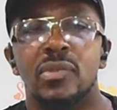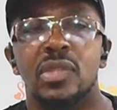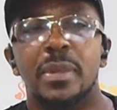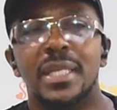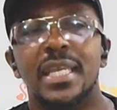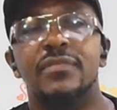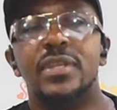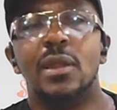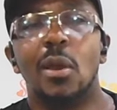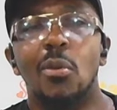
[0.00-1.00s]
the belief
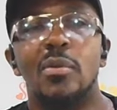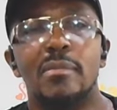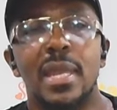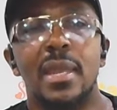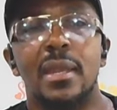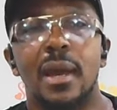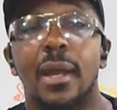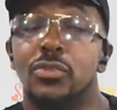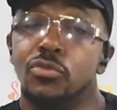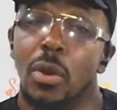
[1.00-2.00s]
that older men are
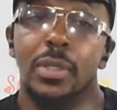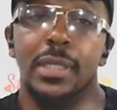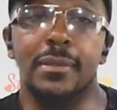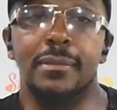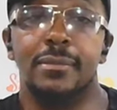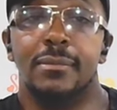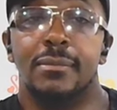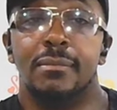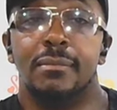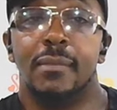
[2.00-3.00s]
controlling.
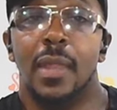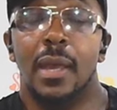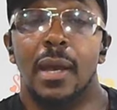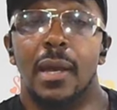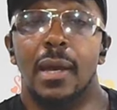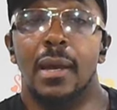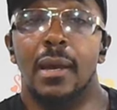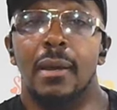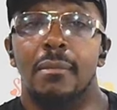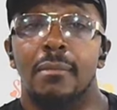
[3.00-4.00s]
Uh,